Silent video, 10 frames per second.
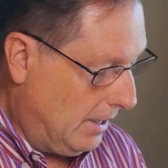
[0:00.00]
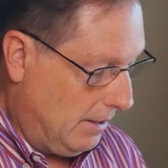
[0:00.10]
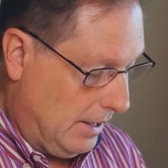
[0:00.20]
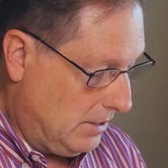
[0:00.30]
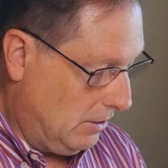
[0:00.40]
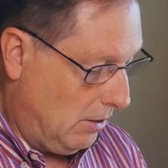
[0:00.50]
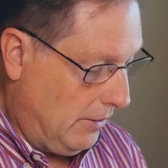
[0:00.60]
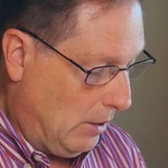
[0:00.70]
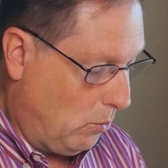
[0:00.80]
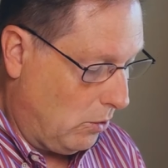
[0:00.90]
and they did all
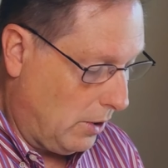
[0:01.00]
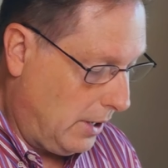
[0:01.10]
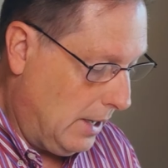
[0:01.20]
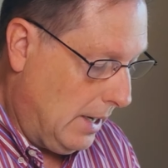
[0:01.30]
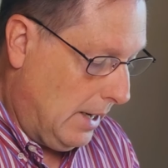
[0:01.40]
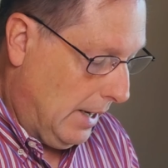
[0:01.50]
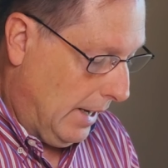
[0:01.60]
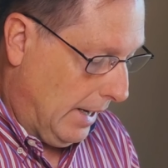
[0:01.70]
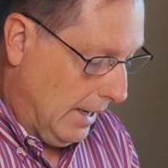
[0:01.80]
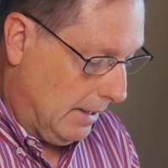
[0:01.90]
that work,
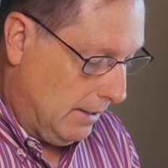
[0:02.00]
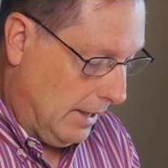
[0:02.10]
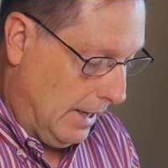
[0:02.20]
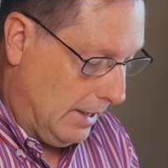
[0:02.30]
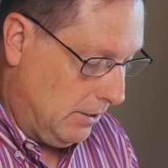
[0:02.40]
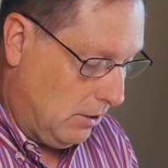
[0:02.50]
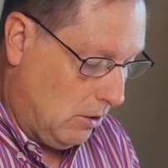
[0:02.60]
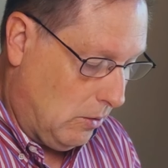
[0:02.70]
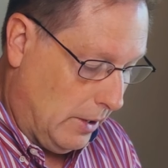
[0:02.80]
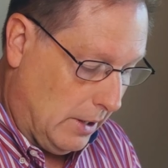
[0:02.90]
and they had to
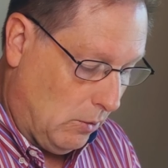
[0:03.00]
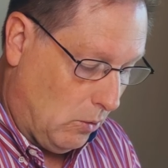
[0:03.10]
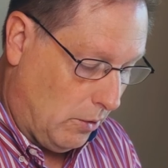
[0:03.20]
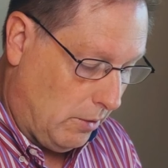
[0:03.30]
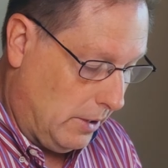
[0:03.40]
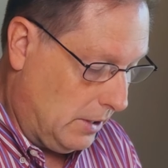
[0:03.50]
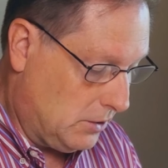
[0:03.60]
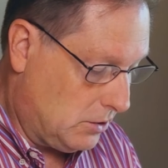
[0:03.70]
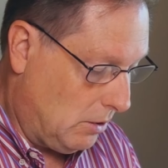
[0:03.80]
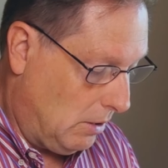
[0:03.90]
go and order and
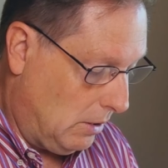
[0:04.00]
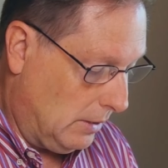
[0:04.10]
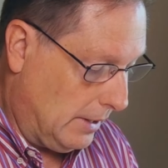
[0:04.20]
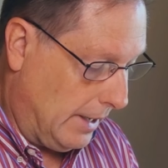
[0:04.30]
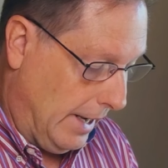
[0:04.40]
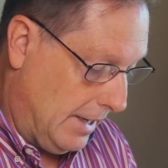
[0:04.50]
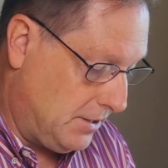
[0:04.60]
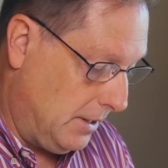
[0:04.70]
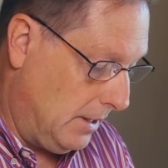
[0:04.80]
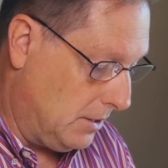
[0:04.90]
install a
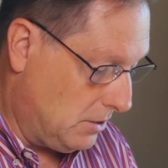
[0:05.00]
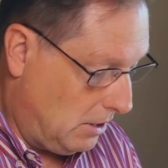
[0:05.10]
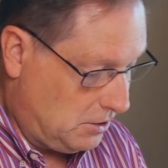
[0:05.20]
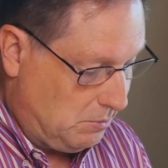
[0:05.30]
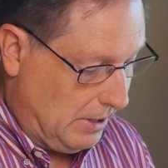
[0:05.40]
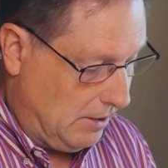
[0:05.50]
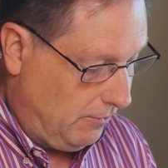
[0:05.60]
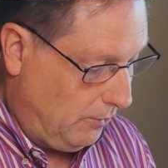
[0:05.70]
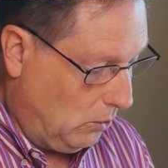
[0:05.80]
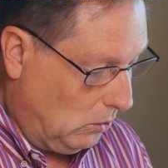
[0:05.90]
gasket, exhaust
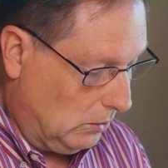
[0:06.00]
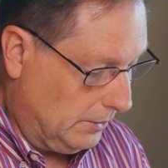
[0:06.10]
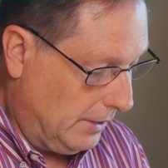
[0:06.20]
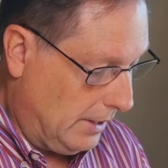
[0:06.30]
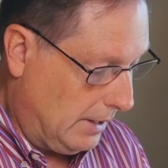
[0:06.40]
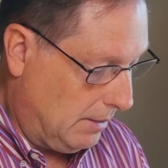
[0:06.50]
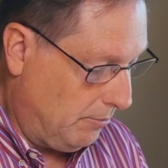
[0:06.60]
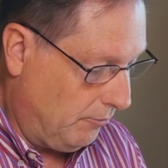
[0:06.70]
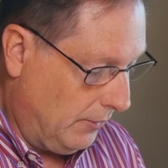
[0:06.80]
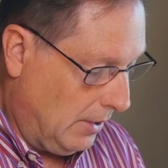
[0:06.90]
manifold,
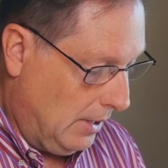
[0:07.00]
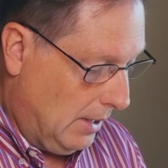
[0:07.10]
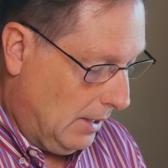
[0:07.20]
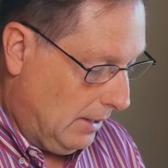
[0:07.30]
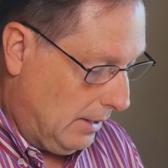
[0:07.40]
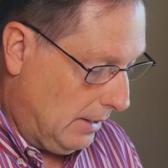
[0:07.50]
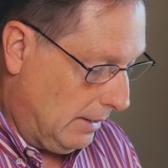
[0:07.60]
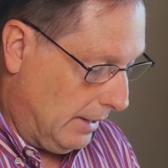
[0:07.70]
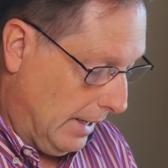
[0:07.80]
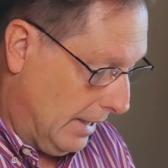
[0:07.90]

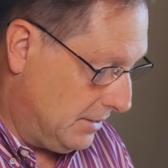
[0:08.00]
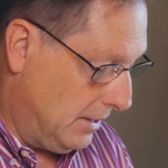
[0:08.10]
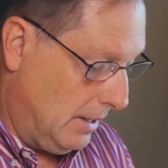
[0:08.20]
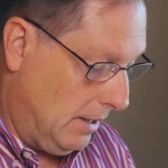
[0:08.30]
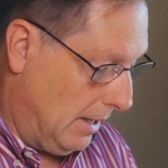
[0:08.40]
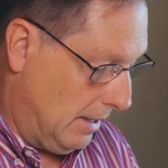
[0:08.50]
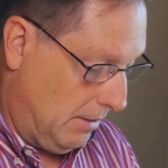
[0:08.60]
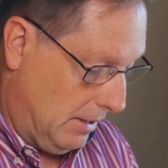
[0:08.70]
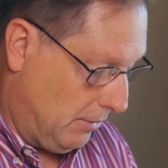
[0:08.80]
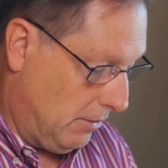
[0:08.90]
gasket,
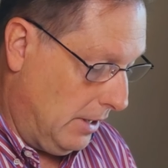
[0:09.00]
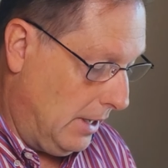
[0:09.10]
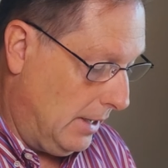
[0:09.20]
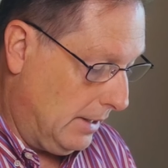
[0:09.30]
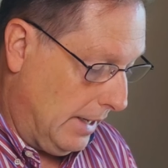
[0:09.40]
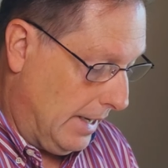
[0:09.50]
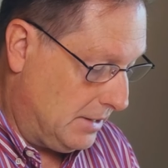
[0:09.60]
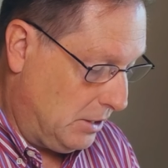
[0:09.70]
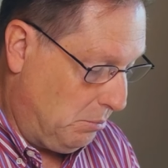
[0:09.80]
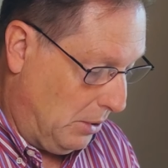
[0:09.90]
another nut,
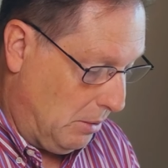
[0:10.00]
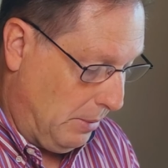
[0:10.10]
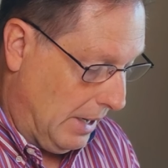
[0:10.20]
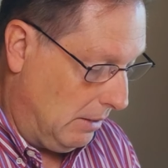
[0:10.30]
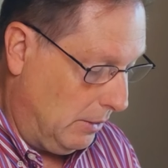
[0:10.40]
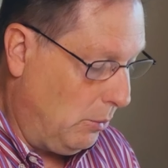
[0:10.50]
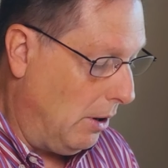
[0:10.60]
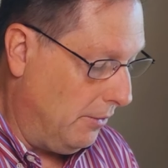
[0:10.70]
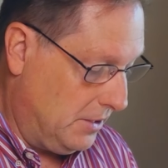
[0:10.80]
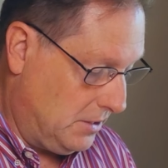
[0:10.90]
gasket, pump outlet, well,
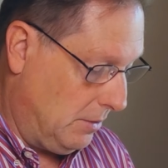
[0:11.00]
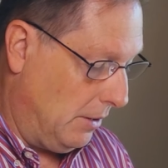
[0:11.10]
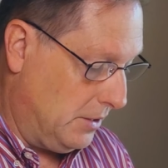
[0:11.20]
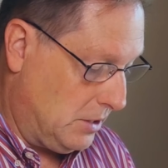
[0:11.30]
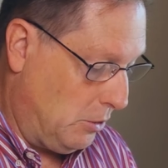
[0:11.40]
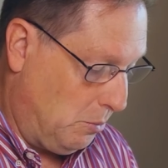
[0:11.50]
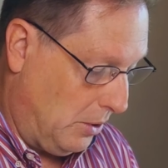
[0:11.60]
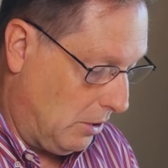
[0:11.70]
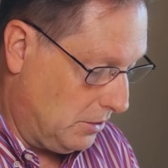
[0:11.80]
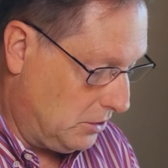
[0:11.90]
all these other
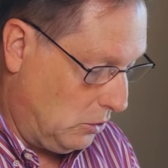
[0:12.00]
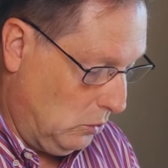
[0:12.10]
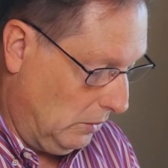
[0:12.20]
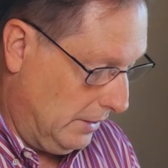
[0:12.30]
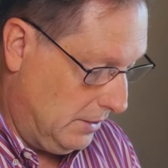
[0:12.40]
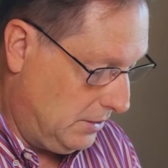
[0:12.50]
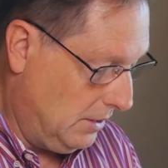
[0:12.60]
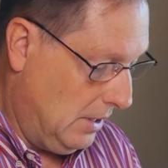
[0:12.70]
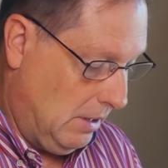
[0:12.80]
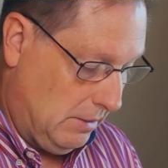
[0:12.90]
parts, coolant,
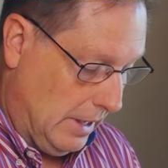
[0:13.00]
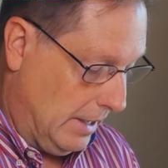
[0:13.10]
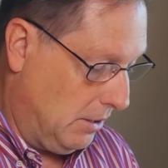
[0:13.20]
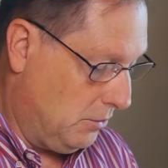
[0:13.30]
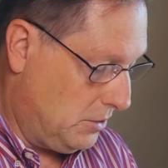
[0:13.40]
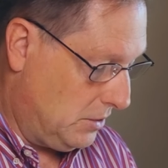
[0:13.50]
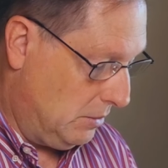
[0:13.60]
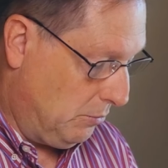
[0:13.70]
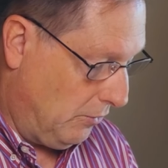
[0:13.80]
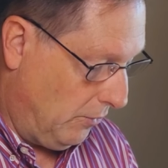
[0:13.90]
diagnosis
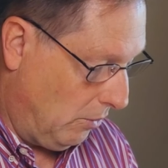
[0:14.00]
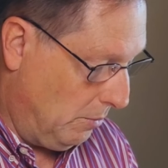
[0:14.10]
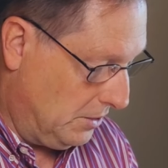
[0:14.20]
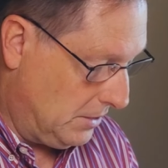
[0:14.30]
and performance